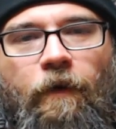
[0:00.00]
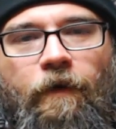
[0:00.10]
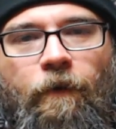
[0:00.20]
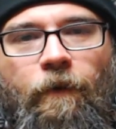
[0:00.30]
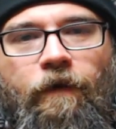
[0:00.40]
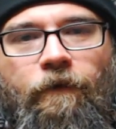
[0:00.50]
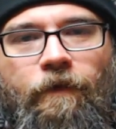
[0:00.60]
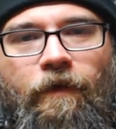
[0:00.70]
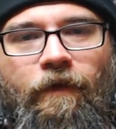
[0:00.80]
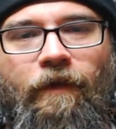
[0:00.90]
parting ways
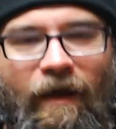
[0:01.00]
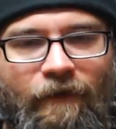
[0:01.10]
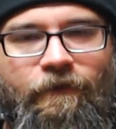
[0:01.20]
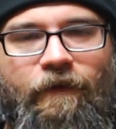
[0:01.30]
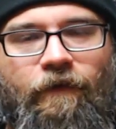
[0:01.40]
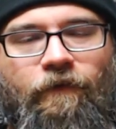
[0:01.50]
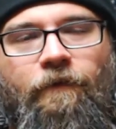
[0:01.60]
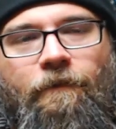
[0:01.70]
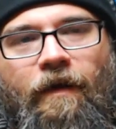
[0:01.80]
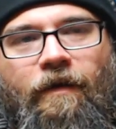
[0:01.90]
with a lot of things
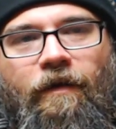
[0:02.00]
from my